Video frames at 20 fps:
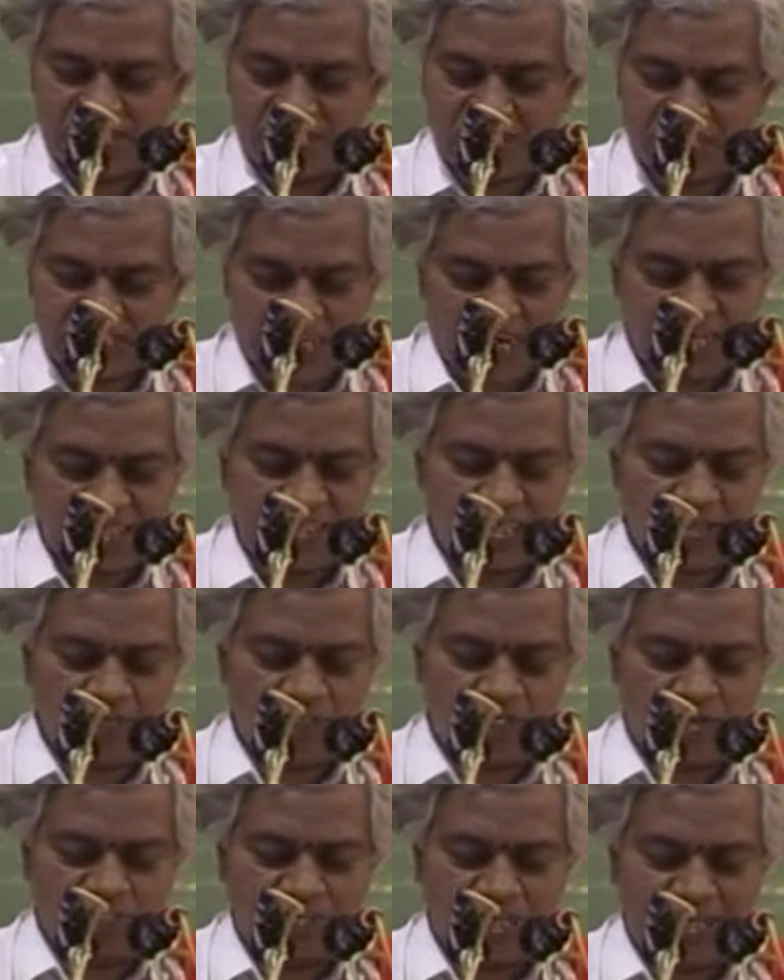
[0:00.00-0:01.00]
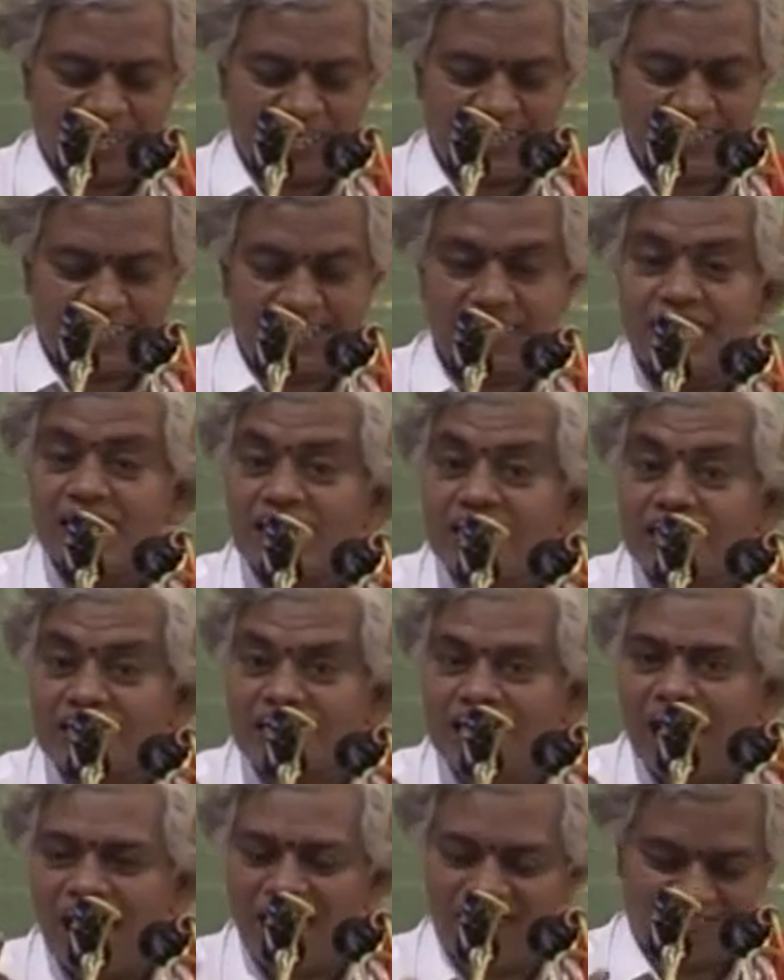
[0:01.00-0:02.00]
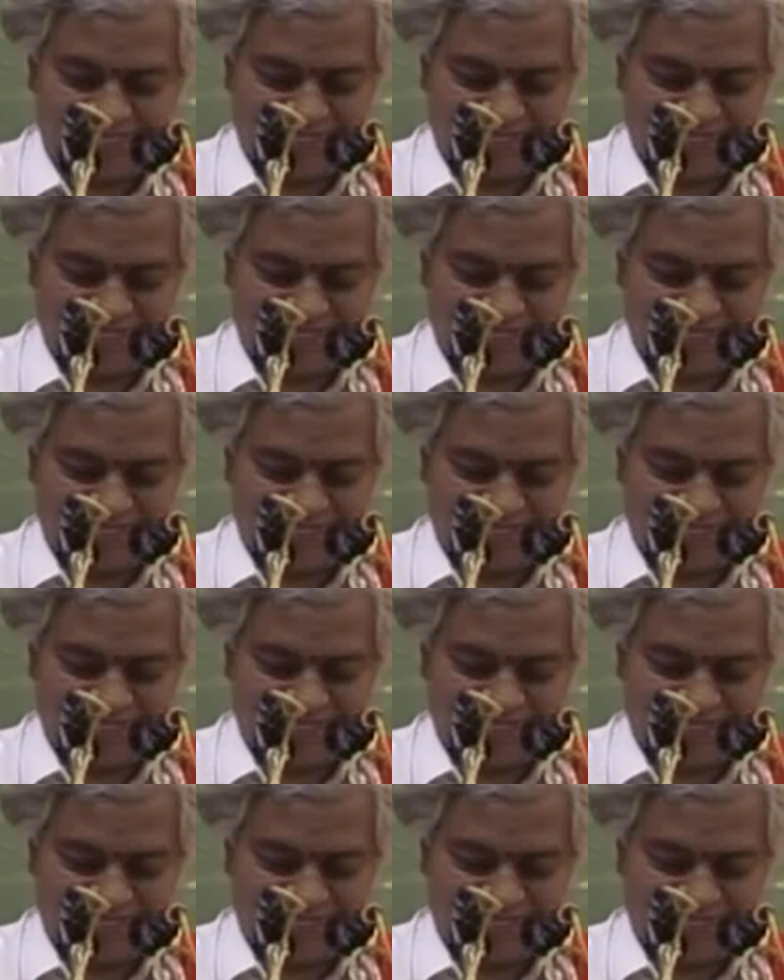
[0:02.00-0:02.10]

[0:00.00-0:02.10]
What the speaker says: starting from the letter Ga.